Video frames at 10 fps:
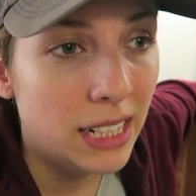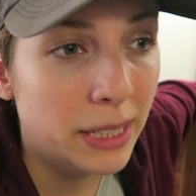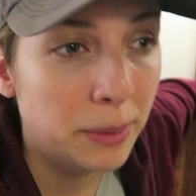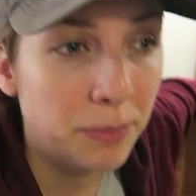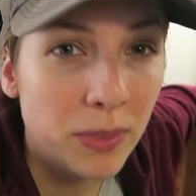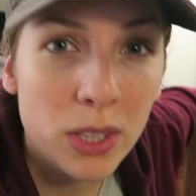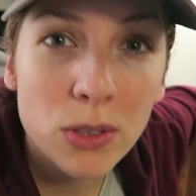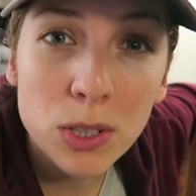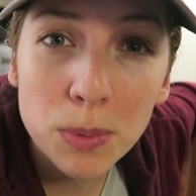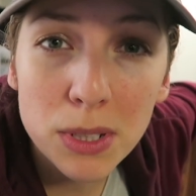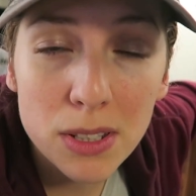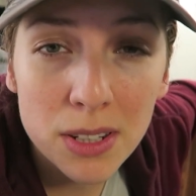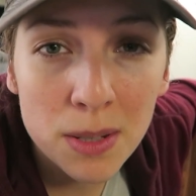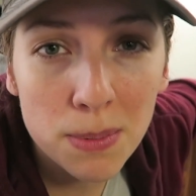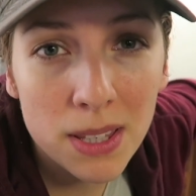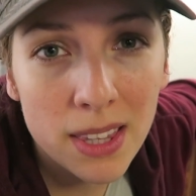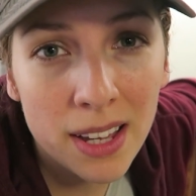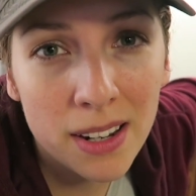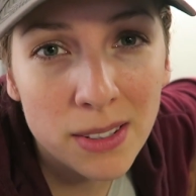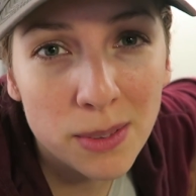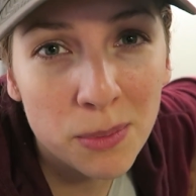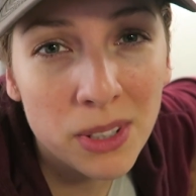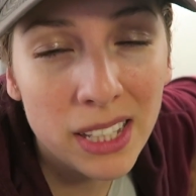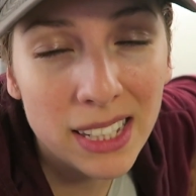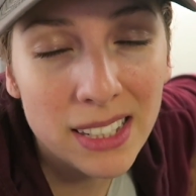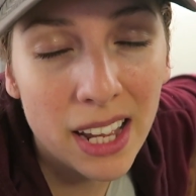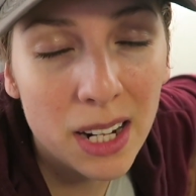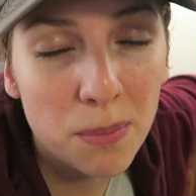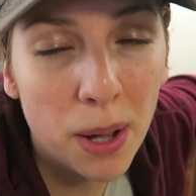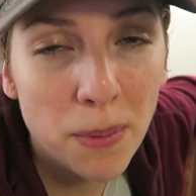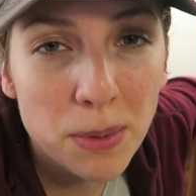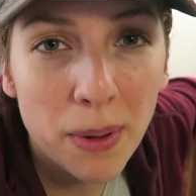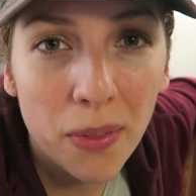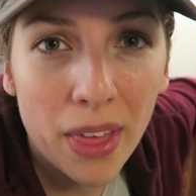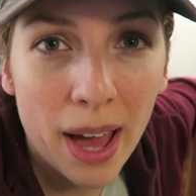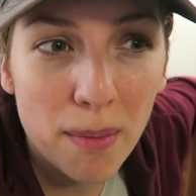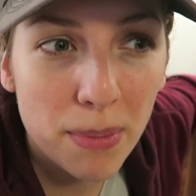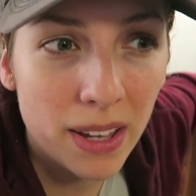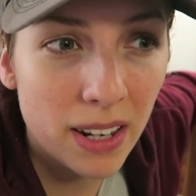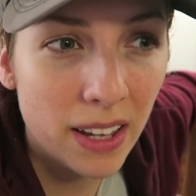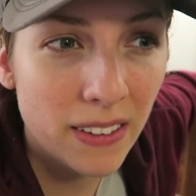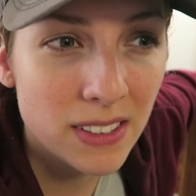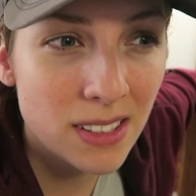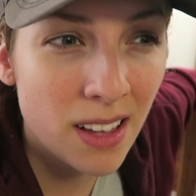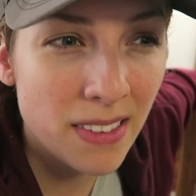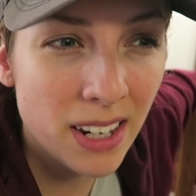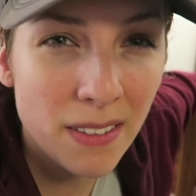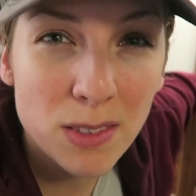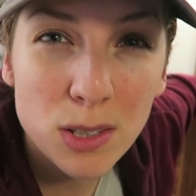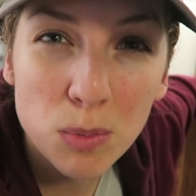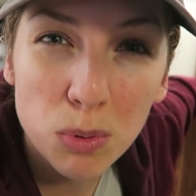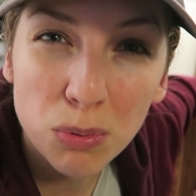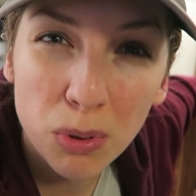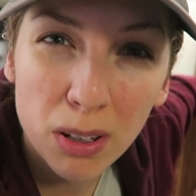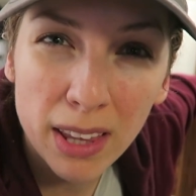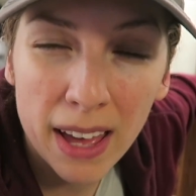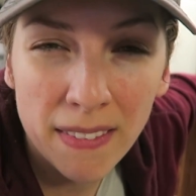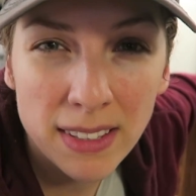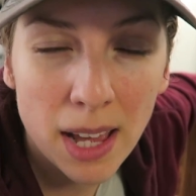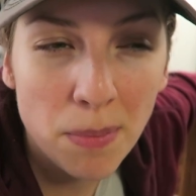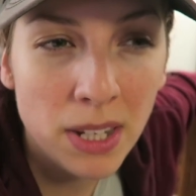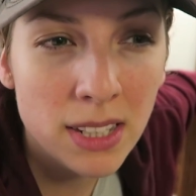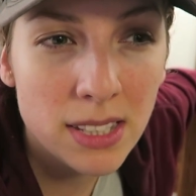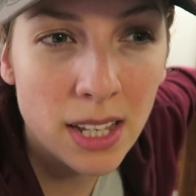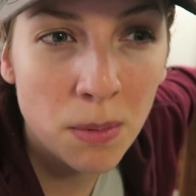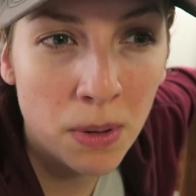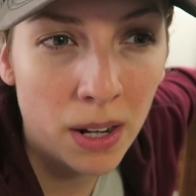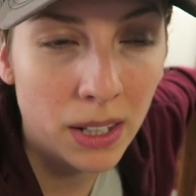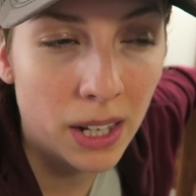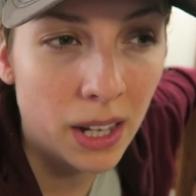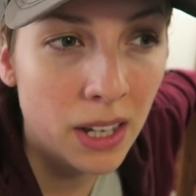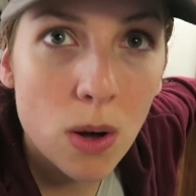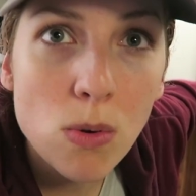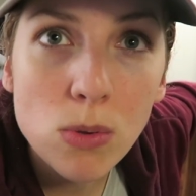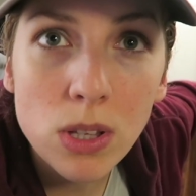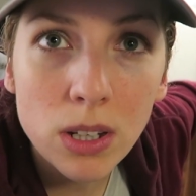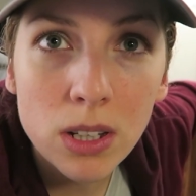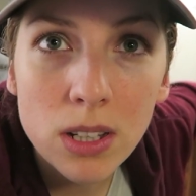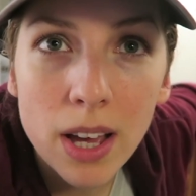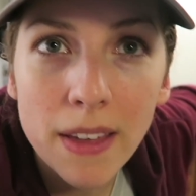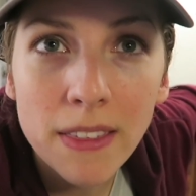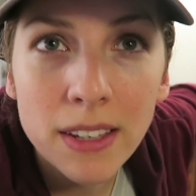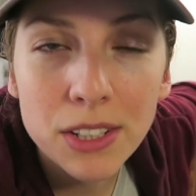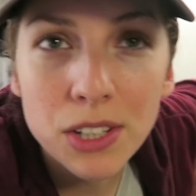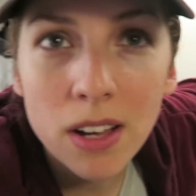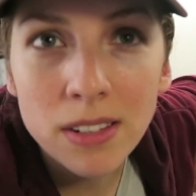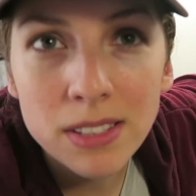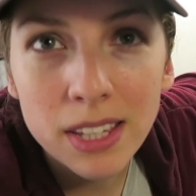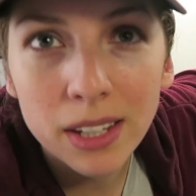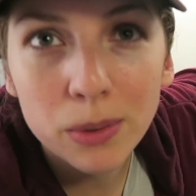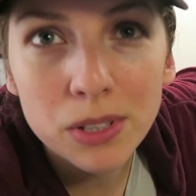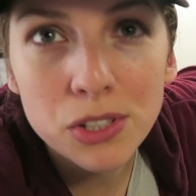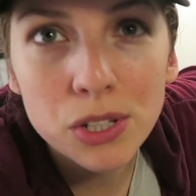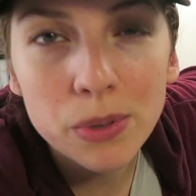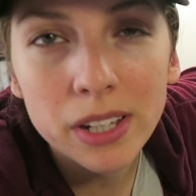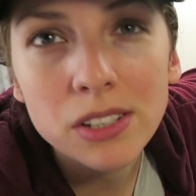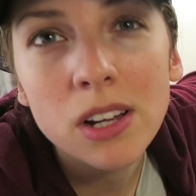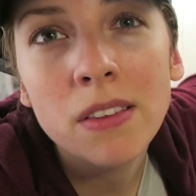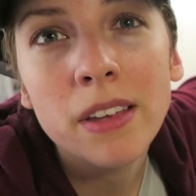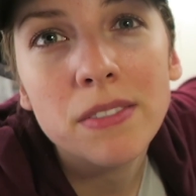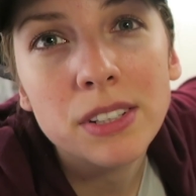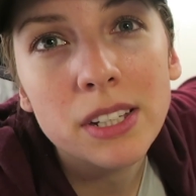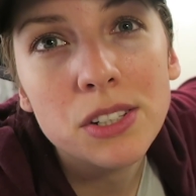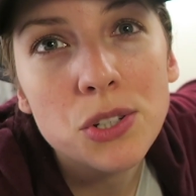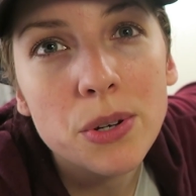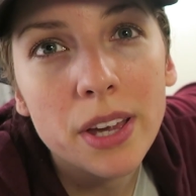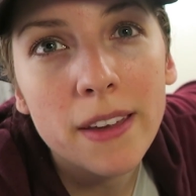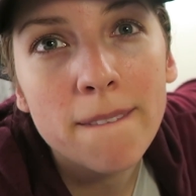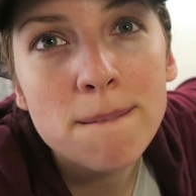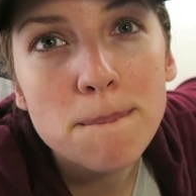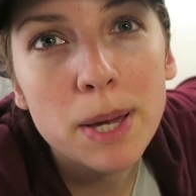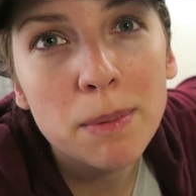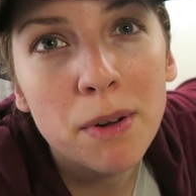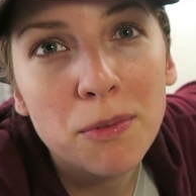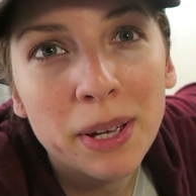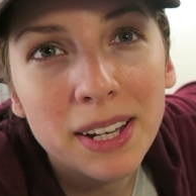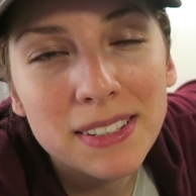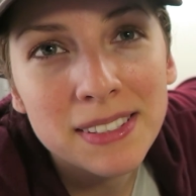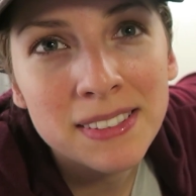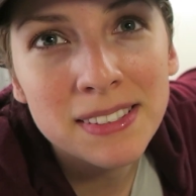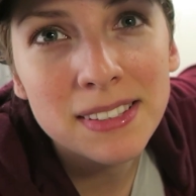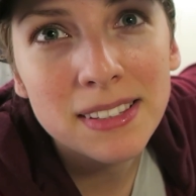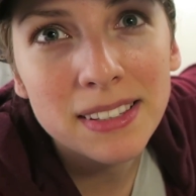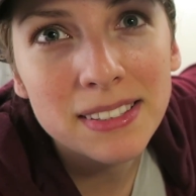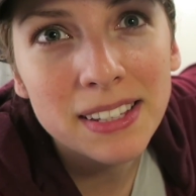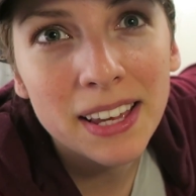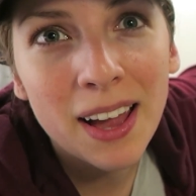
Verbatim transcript: um, YouTubers are going to be there, so I'm really excited and pumped about that, but there's a lot that I have to do before that, and that's happening in Santa Monica. Oh, look, I think John's here with Chewie. John left to get Chewie. Pick him up for my cousins. Let's see.